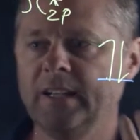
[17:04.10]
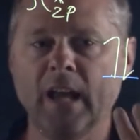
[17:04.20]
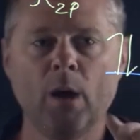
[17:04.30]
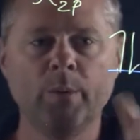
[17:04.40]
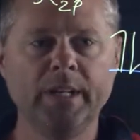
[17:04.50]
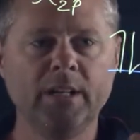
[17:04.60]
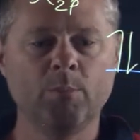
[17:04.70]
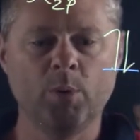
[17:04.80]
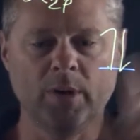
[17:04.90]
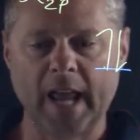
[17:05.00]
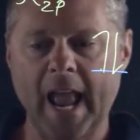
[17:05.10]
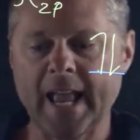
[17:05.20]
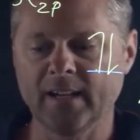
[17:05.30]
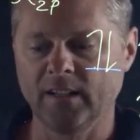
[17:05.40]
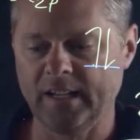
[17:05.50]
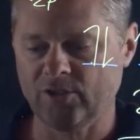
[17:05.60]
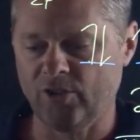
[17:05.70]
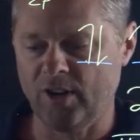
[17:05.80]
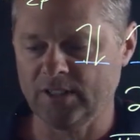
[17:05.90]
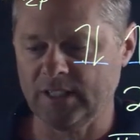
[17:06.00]
now we need to put 8
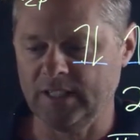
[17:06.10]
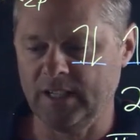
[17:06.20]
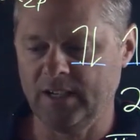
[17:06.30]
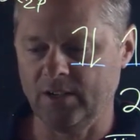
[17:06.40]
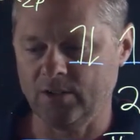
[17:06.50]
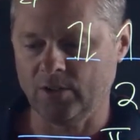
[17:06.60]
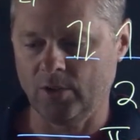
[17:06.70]
electrons into here. So